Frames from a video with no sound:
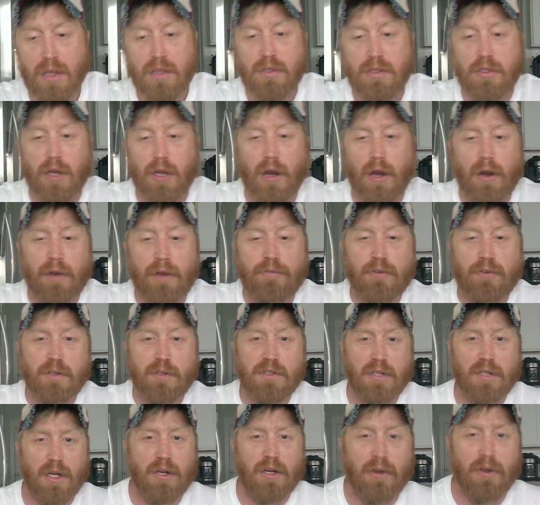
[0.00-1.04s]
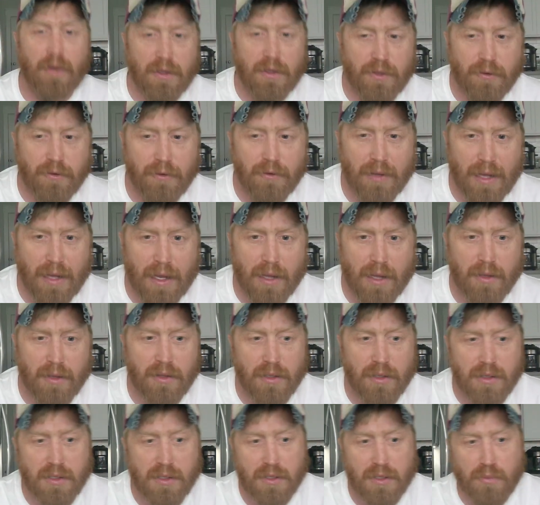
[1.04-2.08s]
Sorry for stuttering through that.
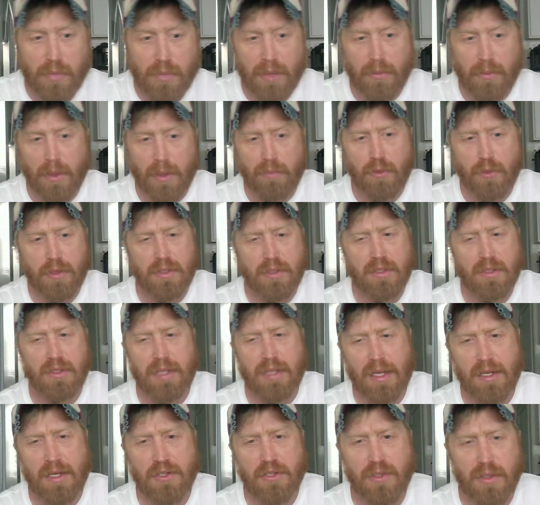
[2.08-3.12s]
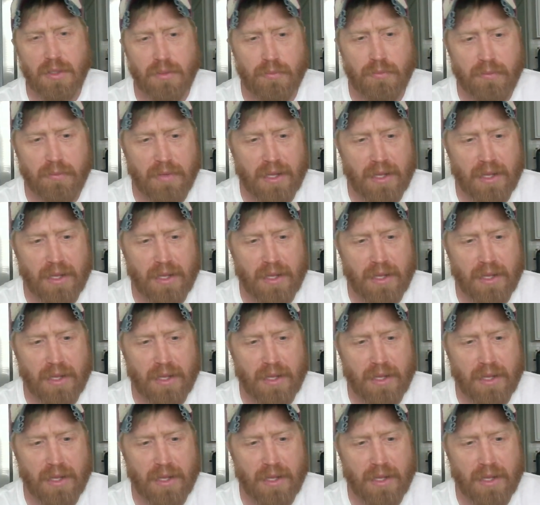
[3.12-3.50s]
This has been my presentation.